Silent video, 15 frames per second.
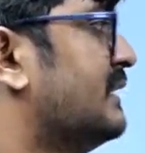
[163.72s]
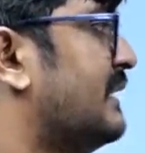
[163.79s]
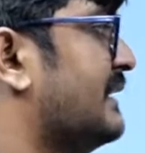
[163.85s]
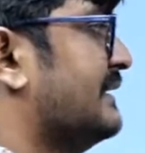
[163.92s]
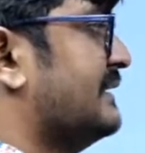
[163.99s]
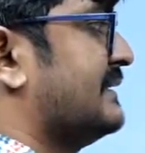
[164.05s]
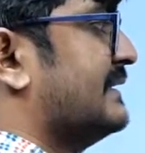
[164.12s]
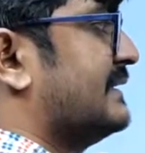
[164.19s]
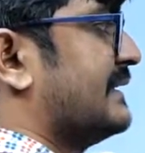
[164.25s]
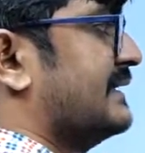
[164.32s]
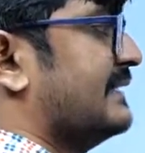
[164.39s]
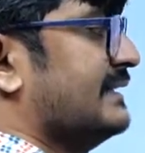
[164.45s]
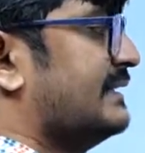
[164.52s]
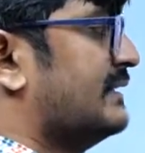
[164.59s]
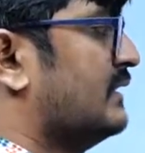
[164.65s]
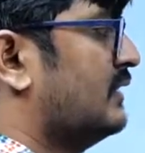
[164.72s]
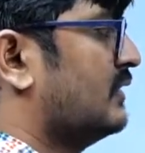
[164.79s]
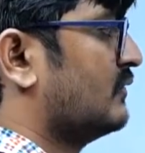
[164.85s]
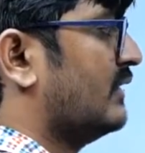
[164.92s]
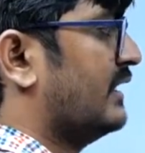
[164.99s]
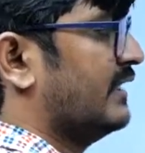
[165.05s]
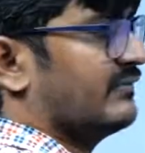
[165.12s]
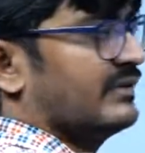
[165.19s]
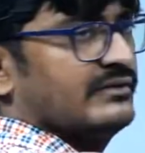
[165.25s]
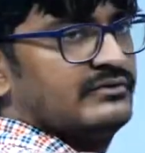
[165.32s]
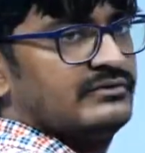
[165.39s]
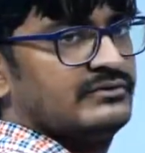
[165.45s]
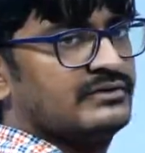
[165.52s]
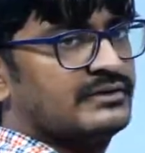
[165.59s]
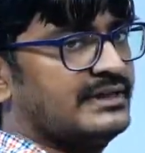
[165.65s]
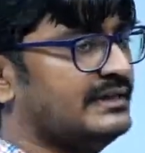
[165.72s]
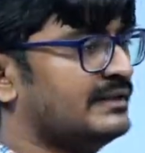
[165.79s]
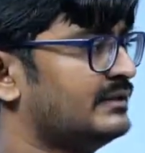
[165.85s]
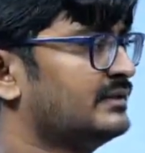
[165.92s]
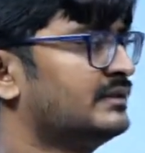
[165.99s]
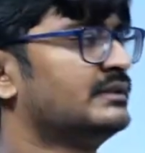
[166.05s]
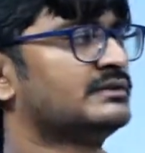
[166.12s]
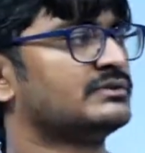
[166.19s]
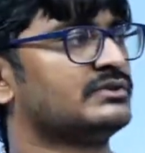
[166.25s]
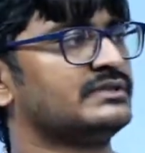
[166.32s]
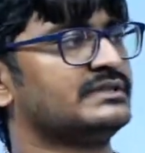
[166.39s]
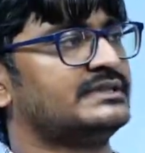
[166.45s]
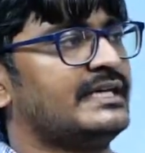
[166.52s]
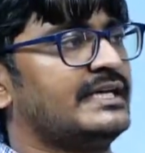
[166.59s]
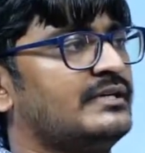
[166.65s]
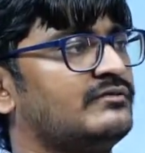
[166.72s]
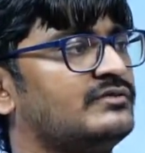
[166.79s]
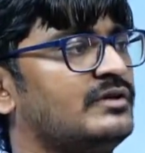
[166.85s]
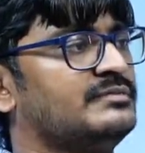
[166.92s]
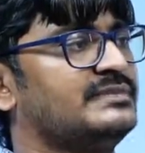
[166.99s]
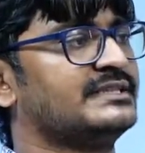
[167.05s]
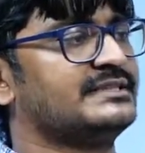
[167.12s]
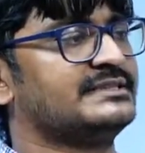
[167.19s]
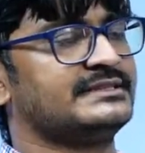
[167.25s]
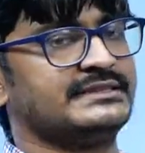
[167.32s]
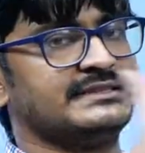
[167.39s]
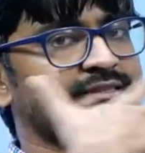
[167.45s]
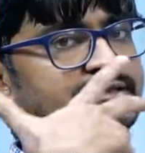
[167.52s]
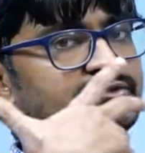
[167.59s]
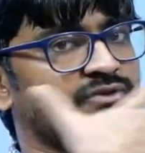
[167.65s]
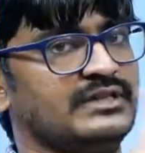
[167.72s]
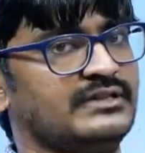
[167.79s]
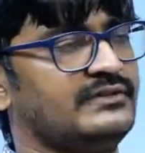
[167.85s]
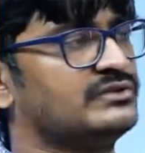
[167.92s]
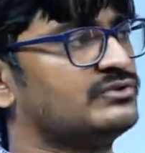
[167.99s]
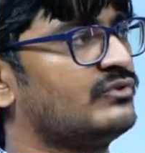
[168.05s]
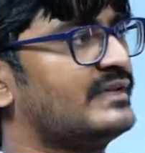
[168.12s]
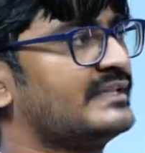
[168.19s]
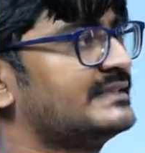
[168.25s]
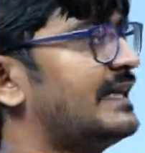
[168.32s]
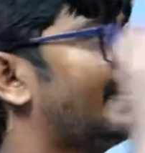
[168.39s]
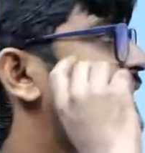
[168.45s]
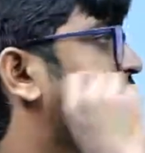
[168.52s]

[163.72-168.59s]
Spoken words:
and this distance is 25, right? So this is the height of the object, this distance is 25. So what is the angle